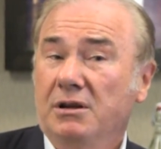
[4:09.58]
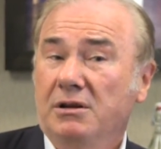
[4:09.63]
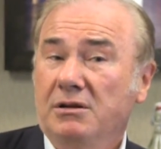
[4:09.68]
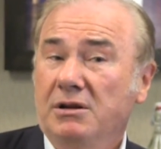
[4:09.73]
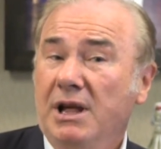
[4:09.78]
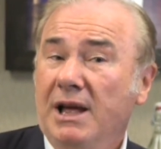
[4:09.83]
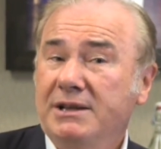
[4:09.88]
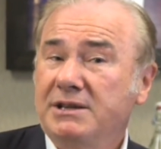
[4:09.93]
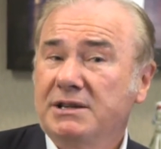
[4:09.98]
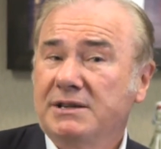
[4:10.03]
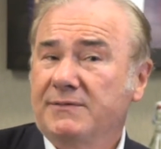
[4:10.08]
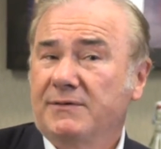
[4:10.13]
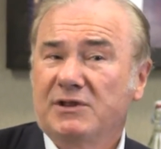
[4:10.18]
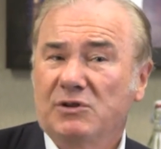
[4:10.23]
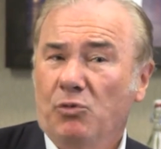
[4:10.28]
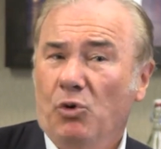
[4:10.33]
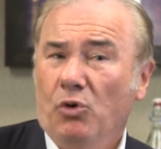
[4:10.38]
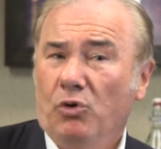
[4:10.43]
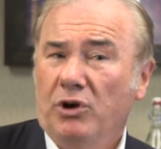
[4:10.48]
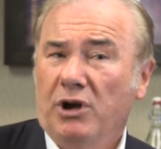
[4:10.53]
Not just for
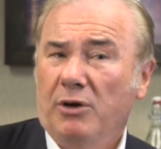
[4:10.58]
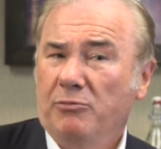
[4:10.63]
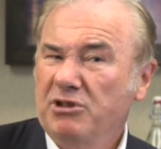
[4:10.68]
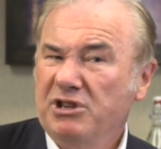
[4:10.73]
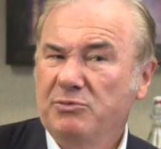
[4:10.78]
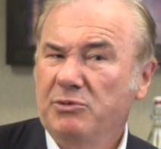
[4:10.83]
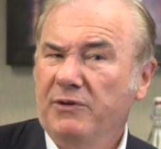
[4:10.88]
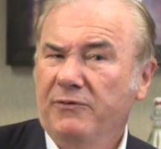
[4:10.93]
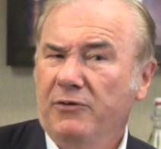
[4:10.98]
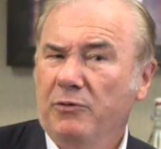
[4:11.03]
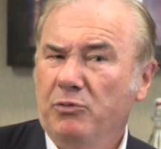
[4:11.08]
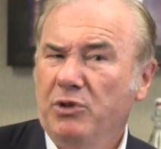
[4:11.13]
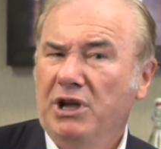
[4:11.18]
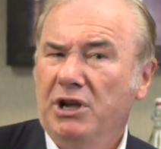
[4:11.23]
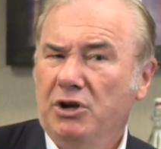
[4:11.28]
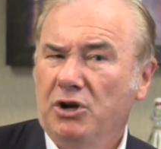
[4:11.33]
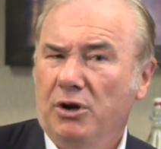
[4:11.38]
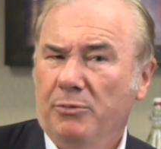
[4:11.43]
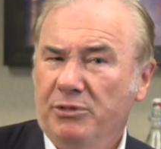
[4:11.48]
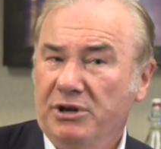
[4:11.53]
small companies, but for
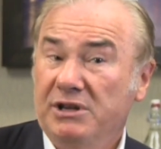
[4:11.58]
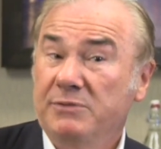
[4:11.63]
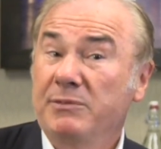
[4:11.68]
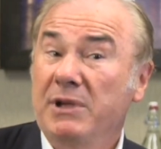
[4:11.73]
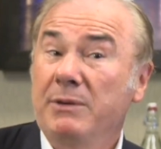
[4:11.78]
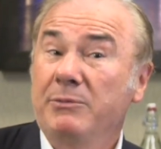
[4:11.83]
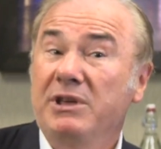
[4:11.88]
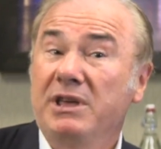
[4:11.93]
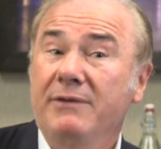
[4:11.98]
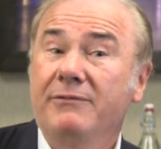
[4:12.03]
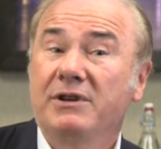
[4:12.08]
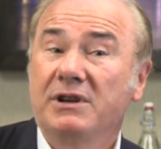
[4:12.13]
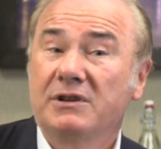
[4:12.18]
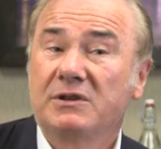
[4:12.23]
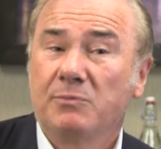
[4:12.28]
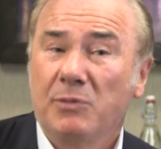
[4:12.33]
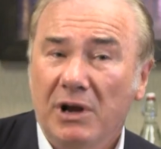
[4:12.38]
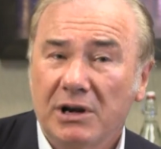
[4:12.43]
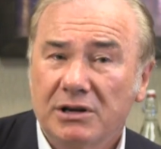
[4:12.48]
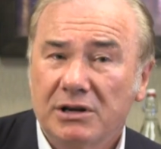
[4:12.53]
big companies, maybe even
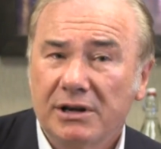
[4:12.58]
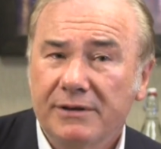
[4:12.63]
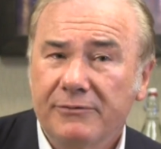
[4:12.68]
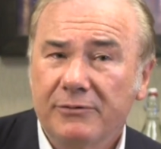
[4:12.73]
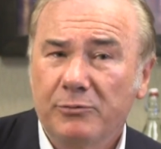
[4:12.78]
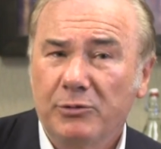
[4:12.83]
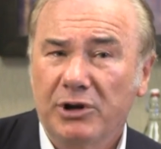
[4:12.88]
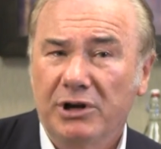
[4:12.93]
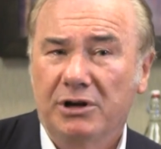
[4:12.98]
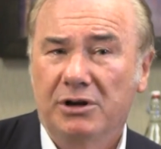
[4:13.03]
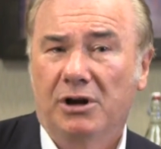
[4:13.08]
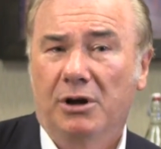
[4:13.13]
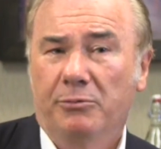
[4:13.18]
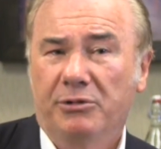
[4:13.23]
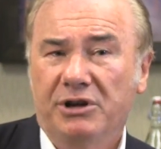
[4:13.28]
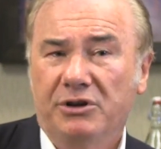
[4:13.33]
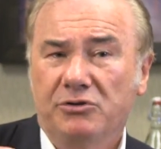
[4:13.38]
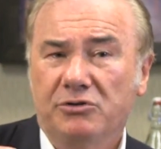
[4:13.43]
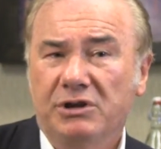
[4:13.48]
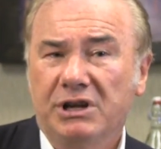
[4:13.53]
especially for big
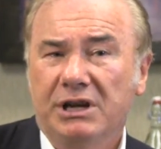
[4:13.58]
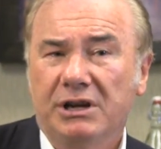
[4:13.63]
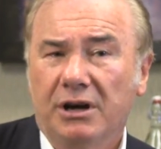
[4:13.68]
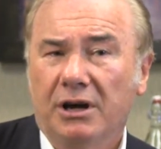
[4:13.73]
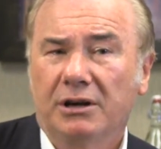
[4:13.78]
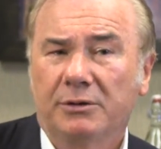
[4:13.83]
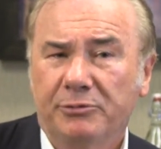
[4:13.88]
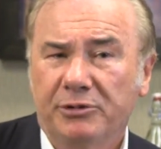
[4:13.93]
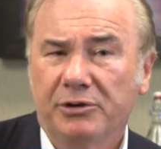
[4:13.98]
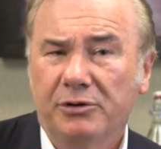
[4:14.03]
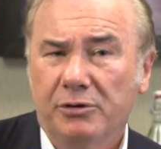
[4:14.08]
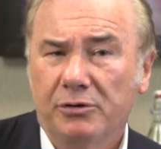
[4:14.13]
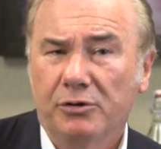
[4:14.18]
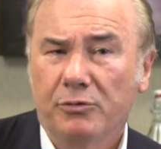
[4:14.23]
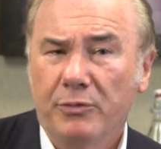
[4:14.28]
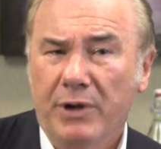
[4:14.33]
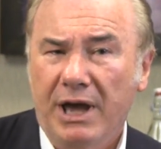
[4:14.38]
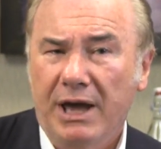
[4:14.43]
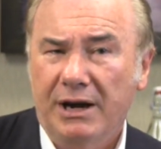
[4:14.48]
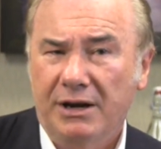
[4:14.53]
companies, you need
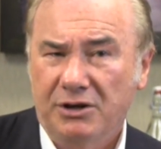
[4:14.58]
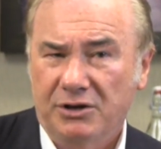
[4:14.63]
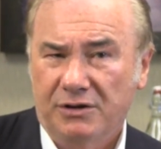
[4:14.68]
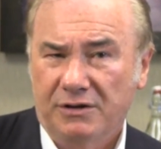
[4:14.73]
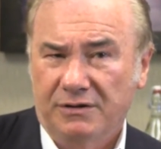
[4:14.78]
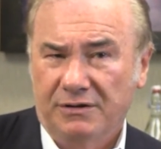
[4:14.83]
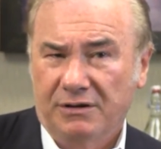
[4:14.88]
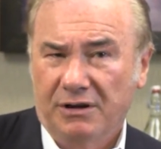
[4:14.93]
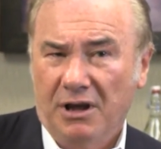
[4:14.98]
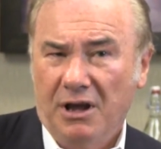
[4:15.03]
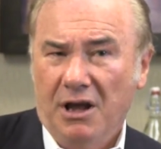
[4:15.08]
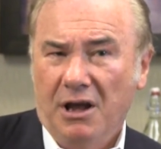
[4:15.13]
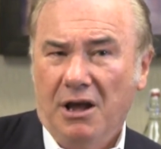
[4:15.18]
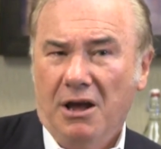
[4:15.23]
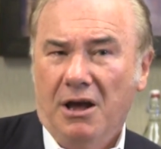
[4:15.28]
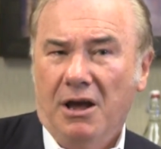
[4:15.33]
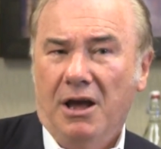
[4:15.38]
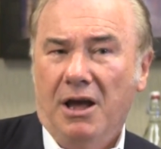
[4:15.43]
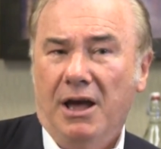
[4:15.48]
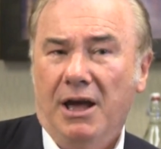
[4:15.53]
entrepreneurial managers.
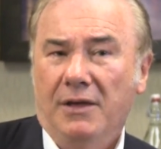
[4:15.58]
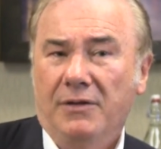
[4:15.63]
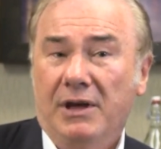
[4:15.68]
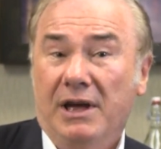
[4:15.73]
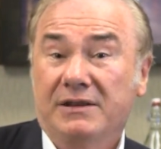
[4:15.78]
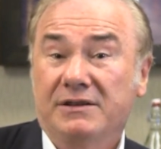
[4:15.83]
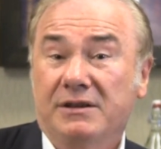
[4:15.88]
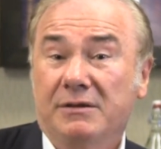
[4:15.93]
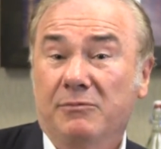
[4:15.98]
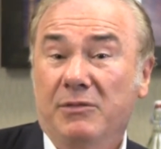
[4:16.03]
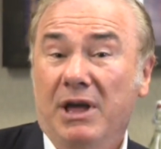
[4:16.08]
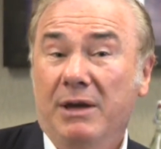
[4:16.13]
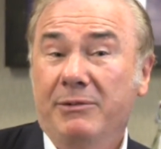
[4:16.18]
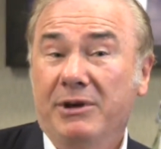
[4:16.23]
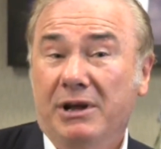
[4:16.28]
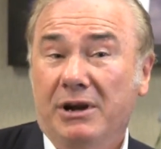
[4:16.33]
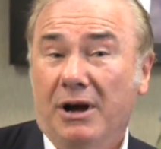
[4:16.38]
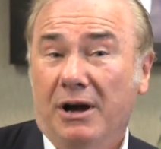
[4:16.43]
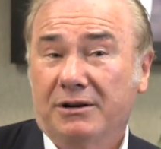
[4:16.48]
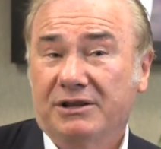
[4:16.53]
And that's
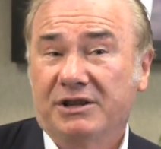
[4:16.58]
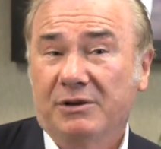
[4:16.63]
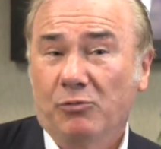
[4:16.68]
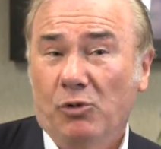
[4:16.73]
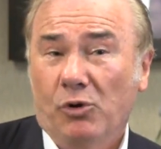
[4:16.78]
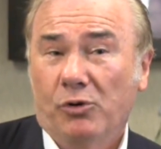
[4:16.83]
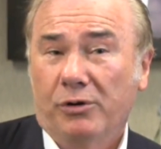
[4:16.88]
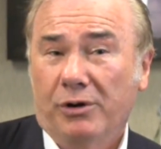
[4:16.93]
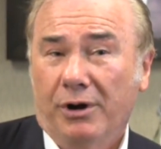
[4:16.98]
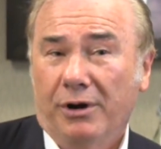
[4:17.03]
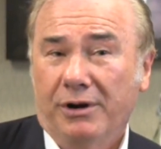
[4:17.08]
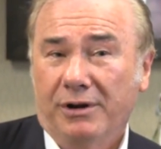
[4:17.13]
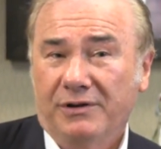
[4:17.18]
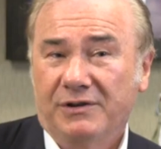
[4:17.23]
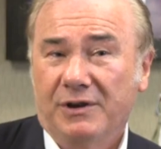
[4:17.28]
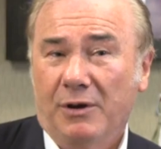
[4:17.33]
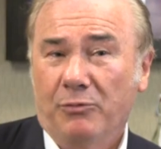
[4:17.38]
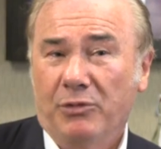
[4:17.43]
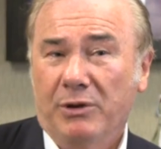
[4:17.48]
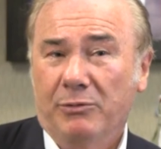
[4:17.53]
maybe an oxymoron in
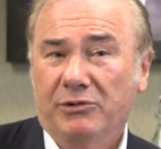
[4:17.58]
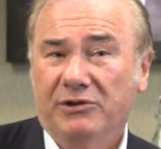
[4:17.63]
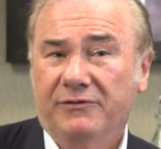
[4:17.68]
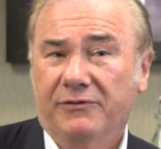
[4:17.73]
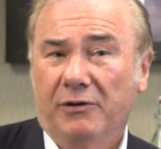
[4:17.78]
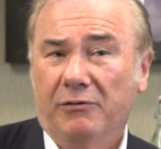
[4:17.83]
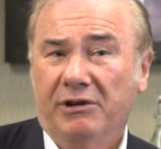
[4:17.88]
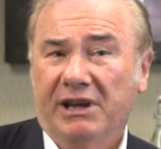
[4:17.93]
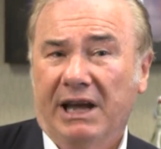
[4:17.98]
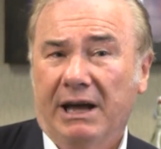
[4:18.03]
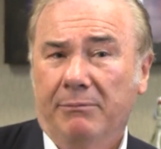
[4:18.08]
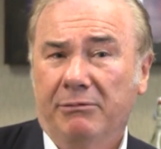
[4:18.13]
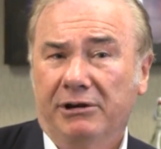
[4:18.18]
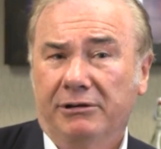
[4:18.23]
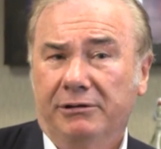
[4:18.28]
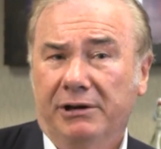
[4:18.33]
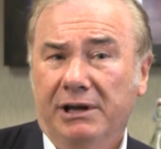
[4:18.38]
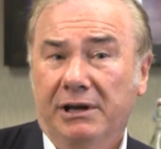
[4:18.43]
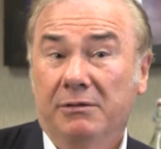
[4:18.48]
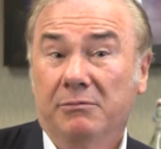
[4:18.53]
some people's
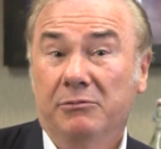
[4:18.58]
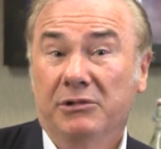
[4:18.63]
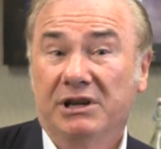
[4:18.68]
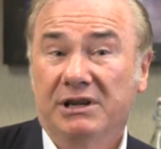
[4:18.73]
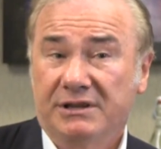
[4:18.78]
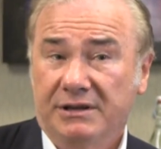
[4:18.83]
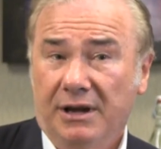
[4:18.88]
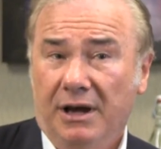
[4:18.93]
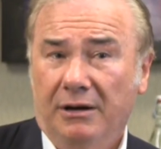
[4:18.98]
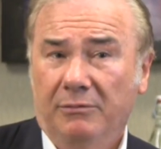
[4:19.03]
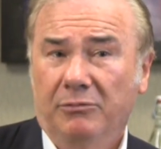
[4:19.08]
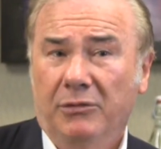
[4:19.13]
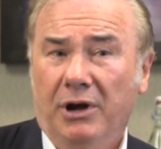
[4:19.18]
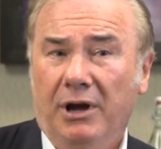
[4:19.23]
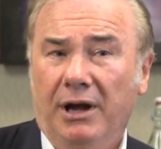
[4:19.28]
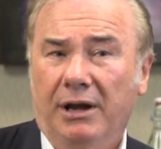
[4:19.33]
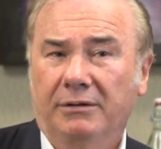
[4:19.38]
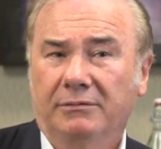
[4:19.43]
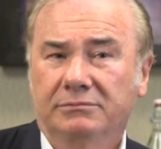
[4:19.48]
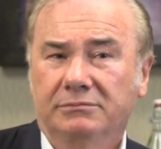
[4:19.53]
vocabulary, but it's not in
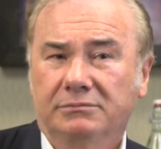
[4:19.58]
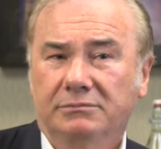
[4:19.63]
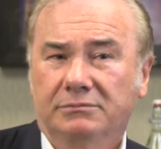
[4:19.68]
mine.